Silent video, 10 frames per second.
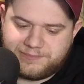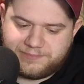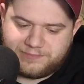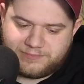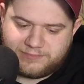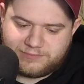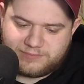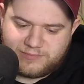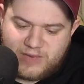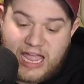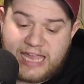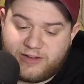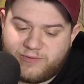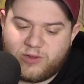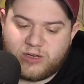surprised. But, I had
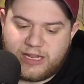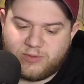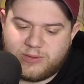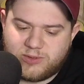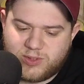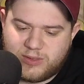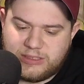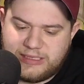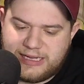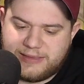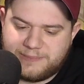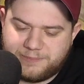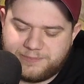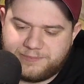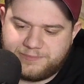a feeling because Danny McBride and yeah. stuff.
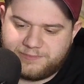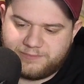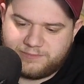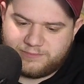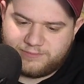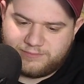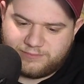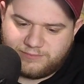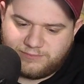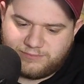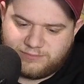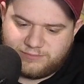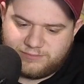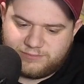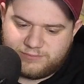But I also have that same
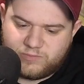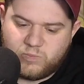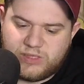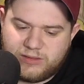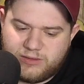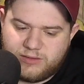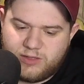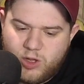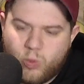feeling with this Terminator.